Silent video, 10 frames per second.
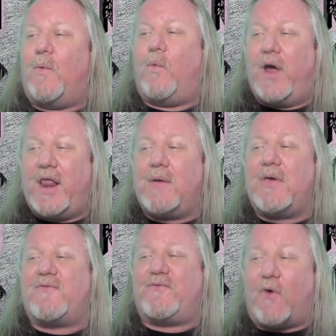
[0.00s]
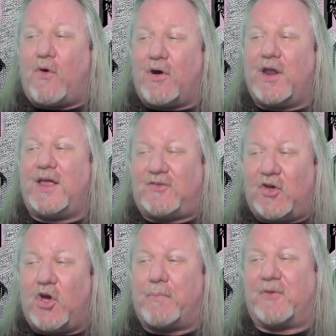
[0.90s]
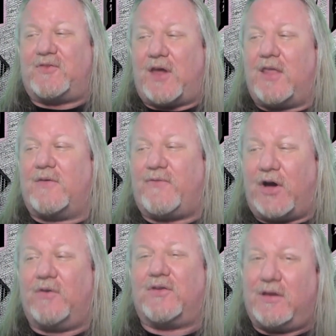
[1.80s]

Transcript: winning with 42% of the vote.